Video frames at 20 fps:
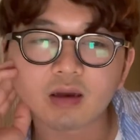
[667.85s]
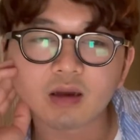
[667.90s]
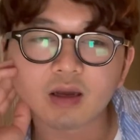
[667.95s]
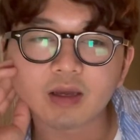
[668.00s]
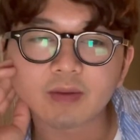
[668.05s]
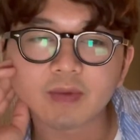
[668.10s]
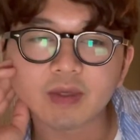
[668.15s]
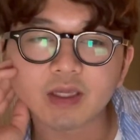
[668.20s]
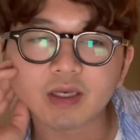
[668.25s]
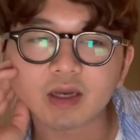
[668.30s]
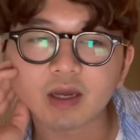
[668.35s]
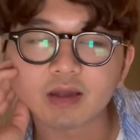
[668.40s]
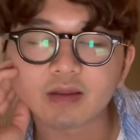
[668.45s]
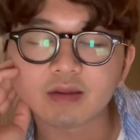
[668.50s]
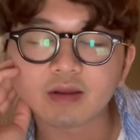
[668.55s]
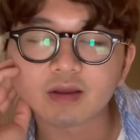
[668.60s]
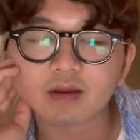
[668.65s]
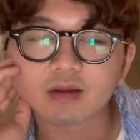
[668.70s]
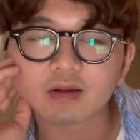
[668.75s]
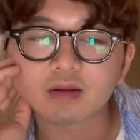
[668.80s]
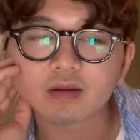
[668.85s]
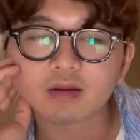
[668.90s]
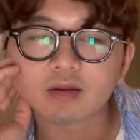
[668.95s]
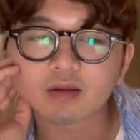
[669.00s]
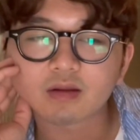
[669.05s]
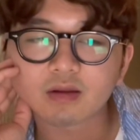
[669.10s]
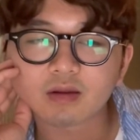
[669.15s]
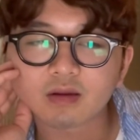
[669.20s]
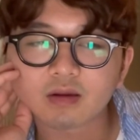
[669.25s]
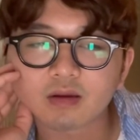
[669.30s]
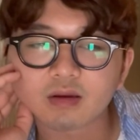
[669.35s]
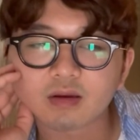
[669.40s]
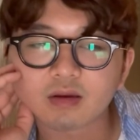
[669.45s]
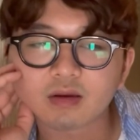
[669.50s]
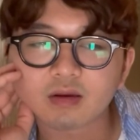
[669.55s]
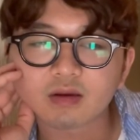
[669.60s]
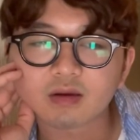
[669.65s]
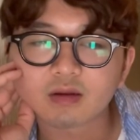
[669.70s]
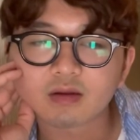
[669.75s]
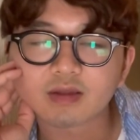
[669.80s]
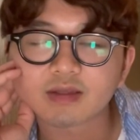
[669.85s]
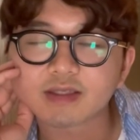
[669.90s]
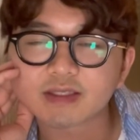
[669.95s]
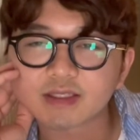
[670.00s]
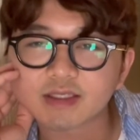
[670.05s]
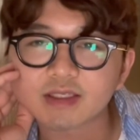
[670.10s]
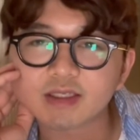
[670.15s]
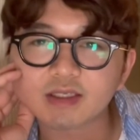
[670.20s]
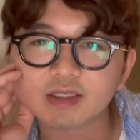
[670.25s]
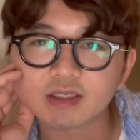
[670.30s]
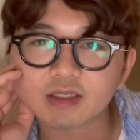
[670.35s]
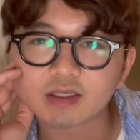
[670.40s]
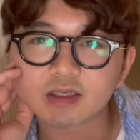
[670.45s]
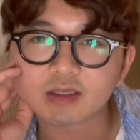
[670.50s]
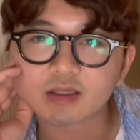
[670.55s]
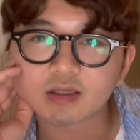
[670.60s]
I mean, I think the, the seed,